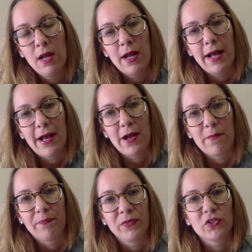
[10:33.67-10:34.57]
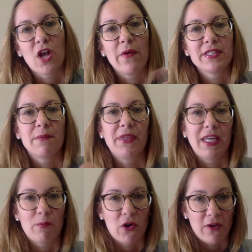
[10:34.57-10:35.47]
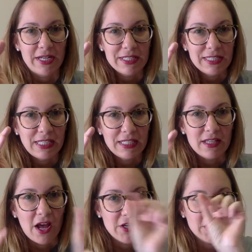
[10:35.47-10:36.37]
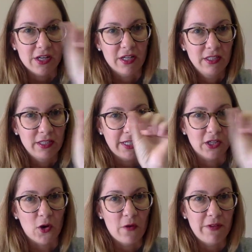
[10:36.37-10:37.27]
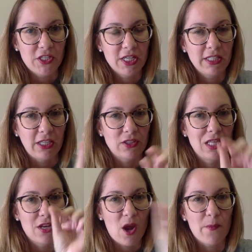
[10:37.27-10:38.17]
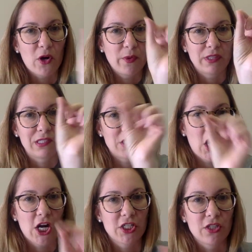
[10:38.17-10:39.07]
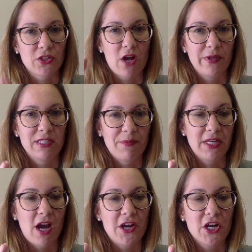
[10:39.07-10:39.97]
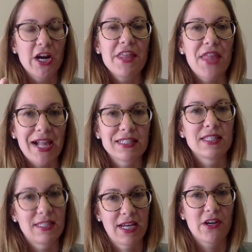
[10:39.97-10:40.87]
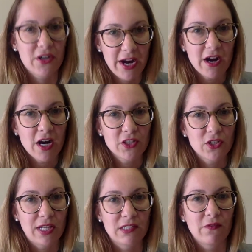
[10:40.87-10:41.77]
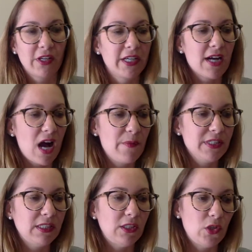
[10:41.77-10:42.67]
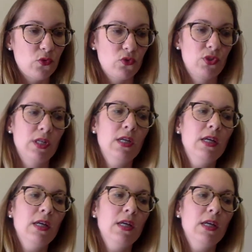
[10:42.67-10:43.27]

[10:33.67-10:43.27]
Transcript: um, there's always something in parentheses under like a coefficient. Like you see the number with the stars, and there's always something under it. That's the standard error. So that's a very commonly used